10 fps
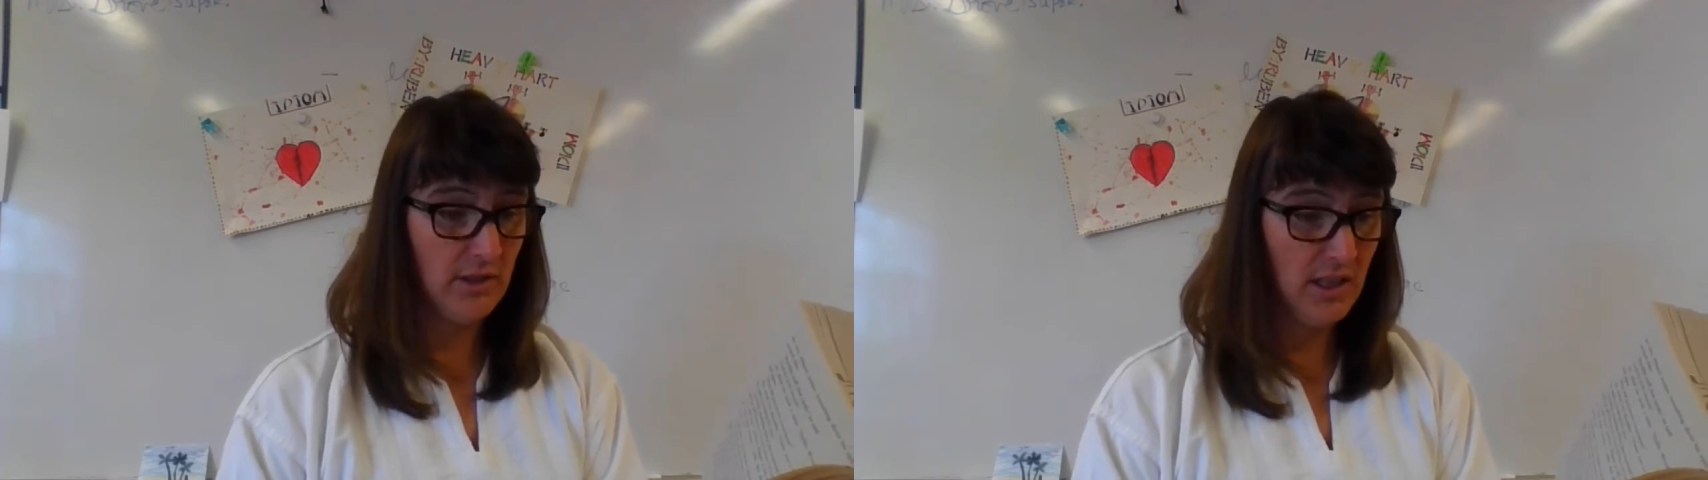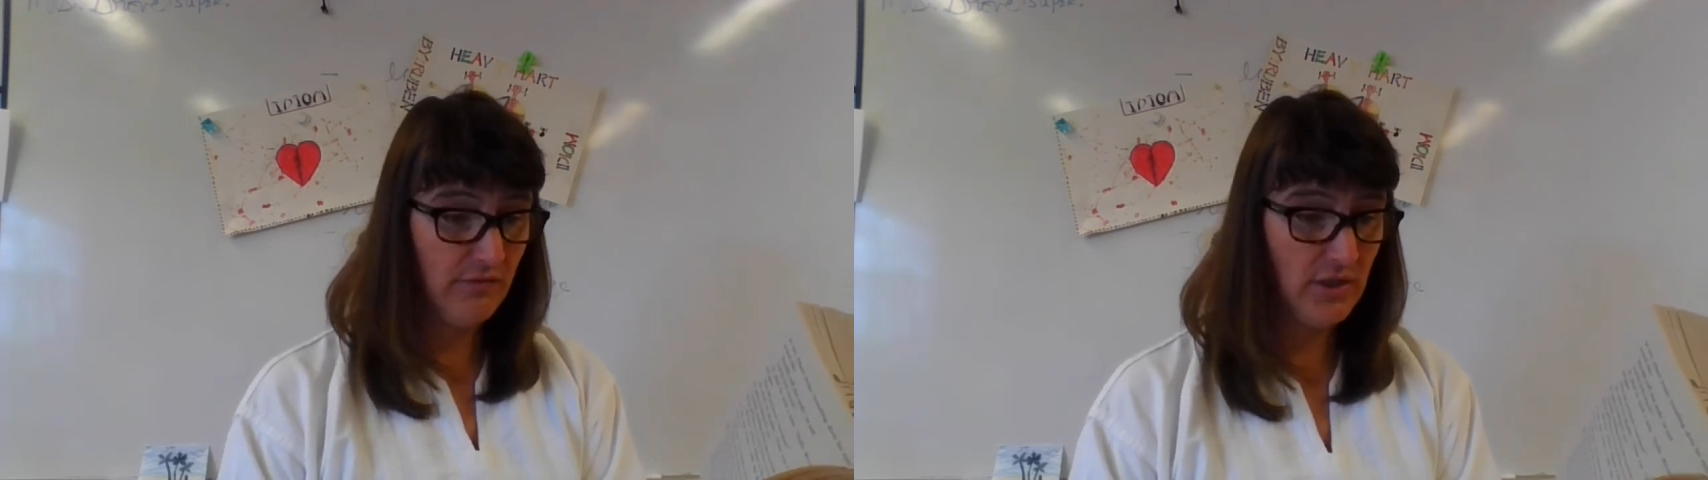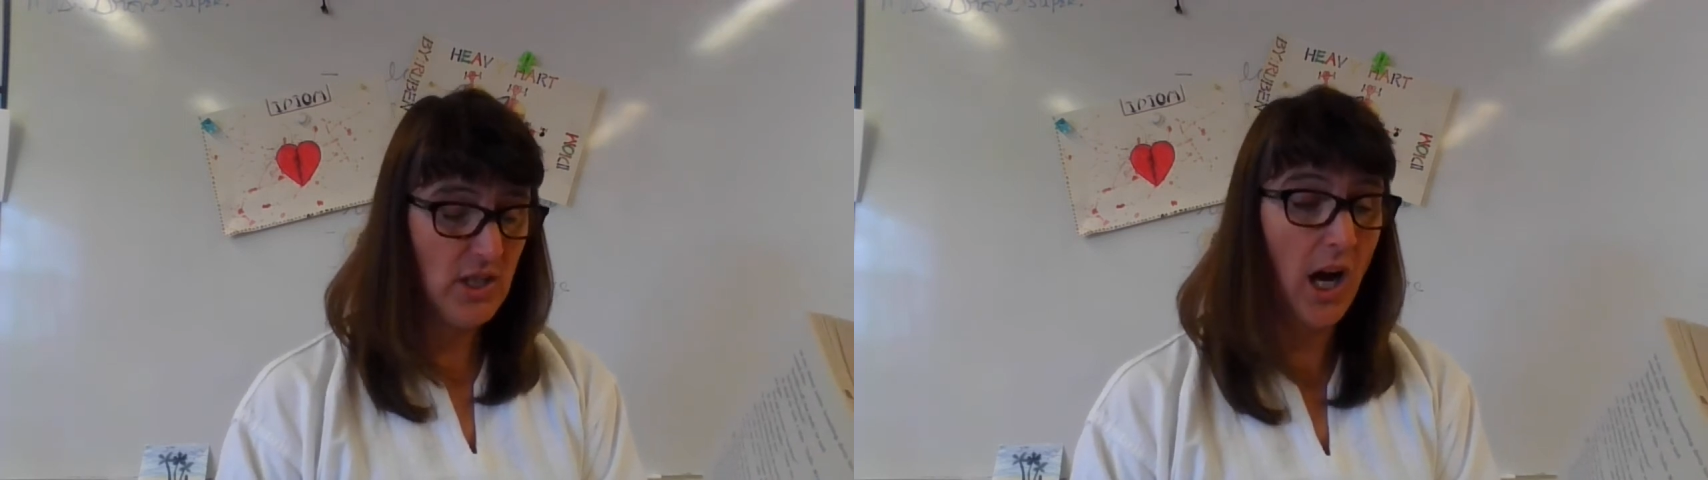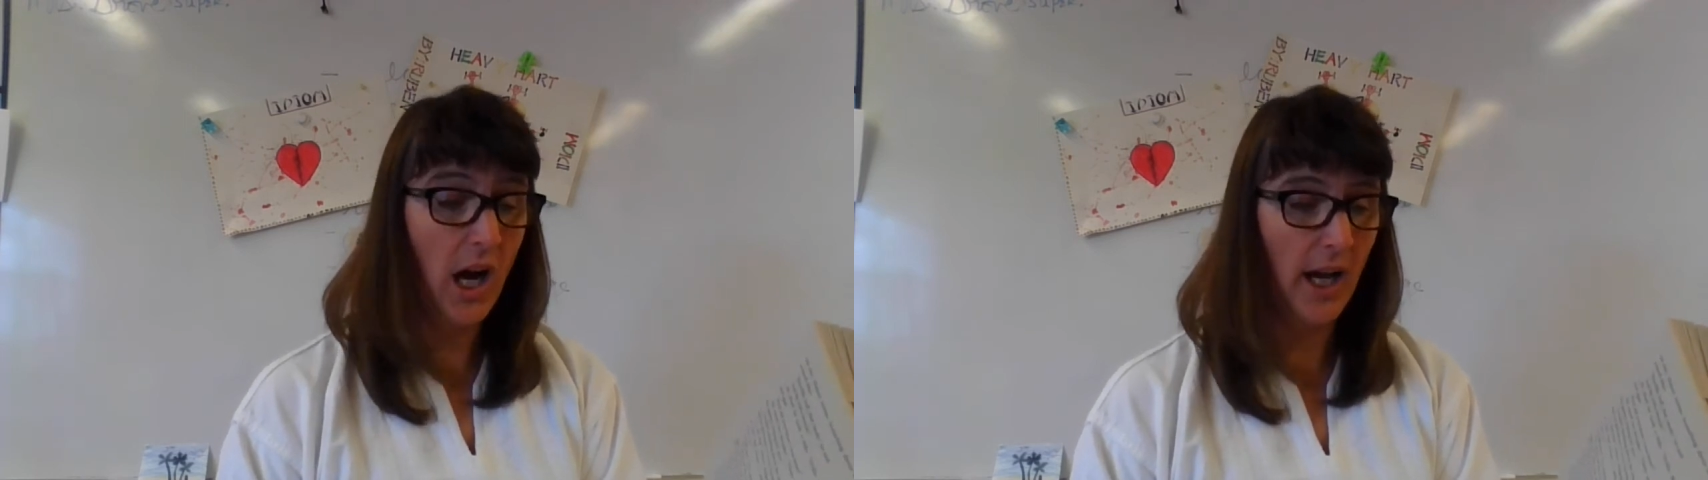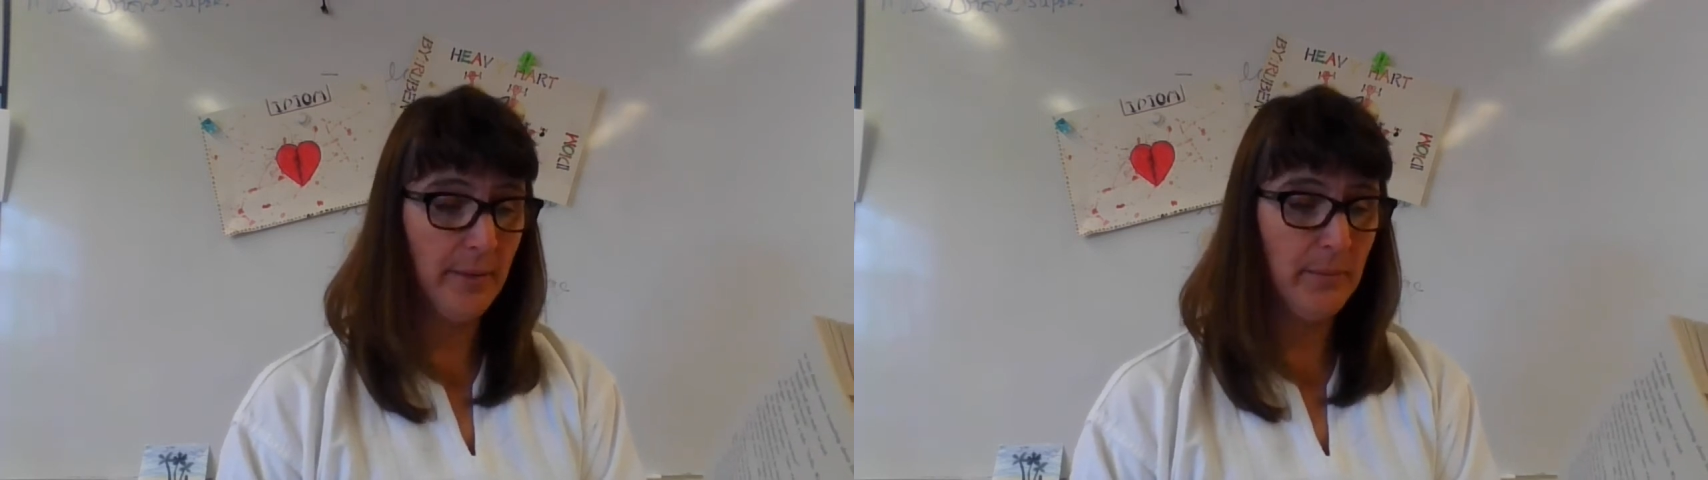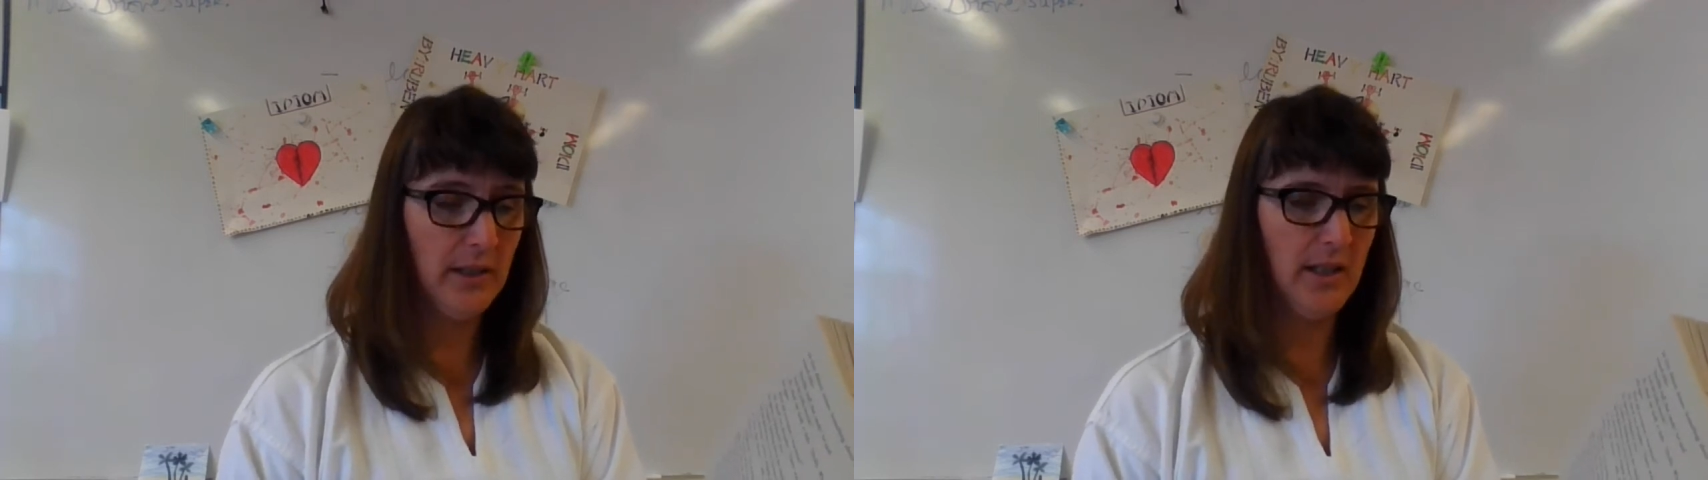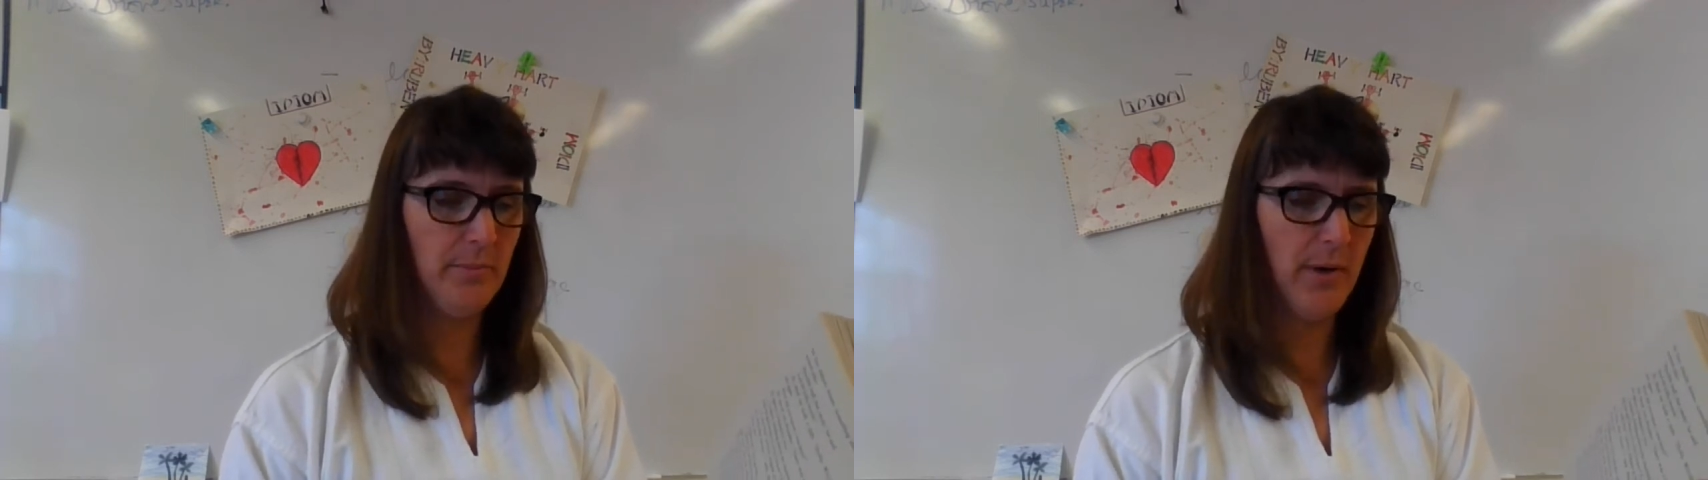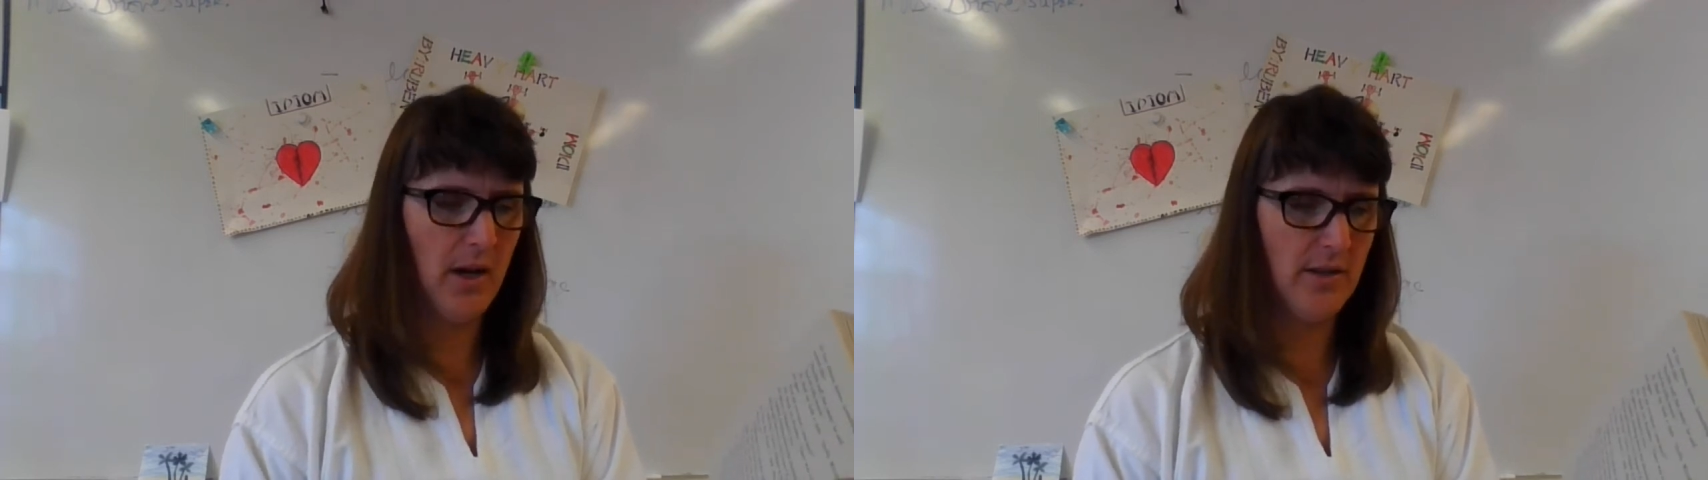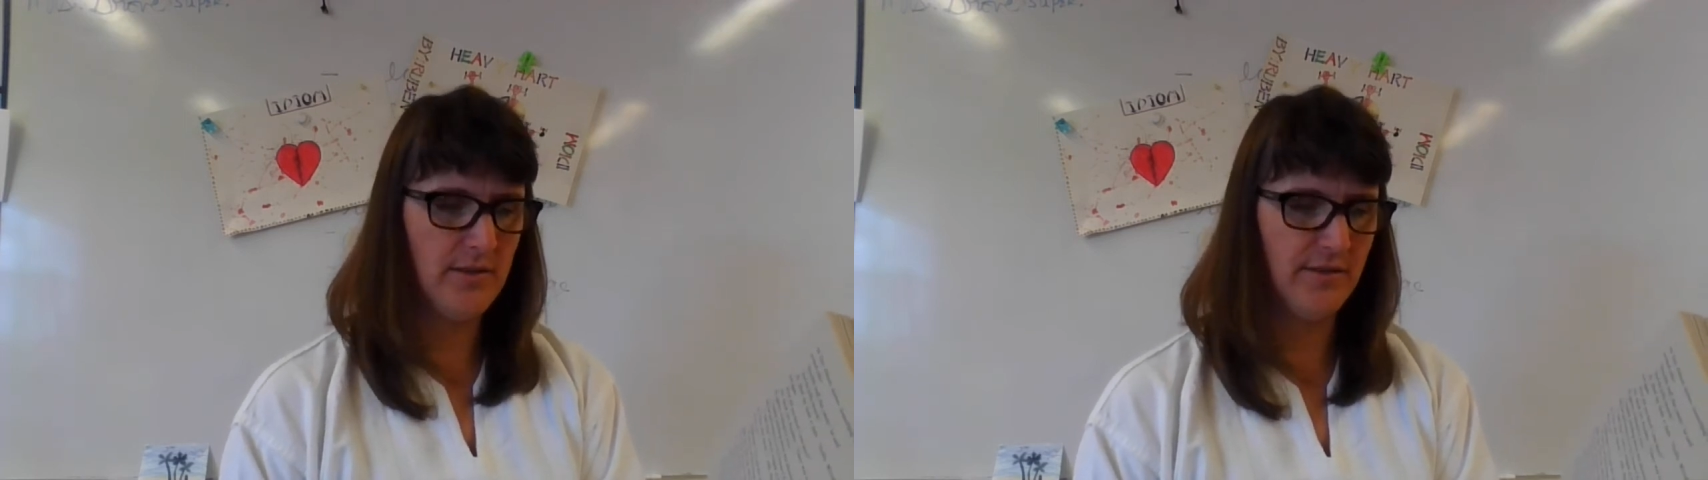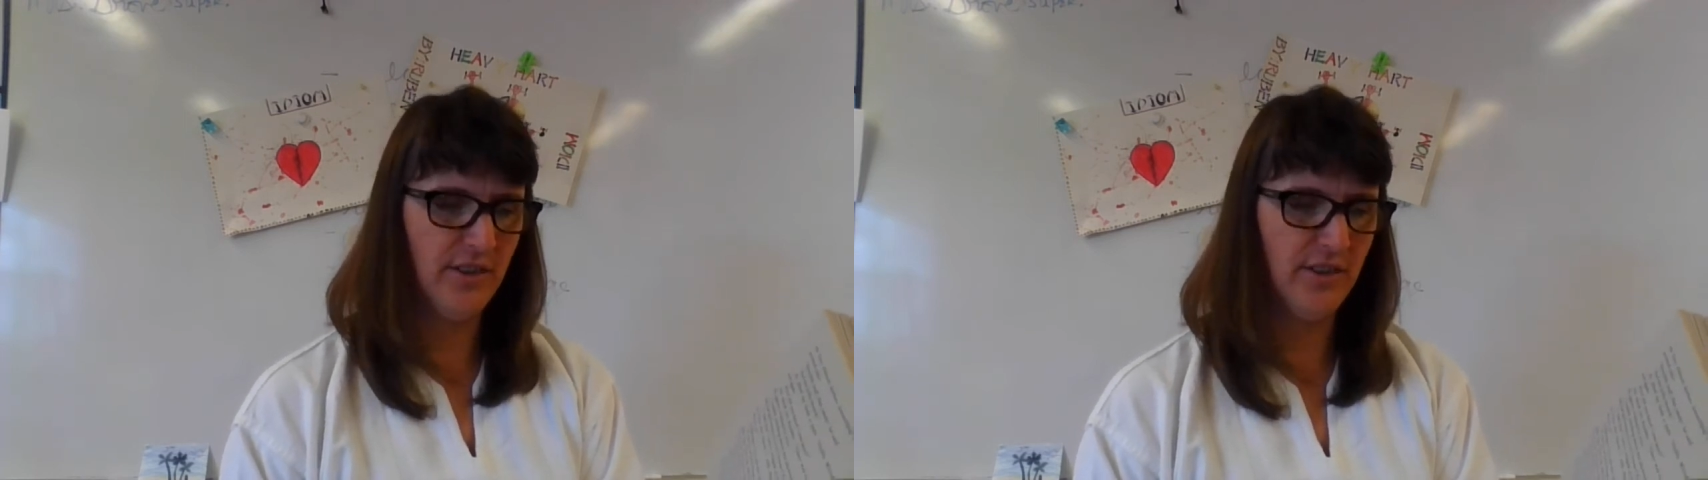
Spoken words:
Give you time, he paused.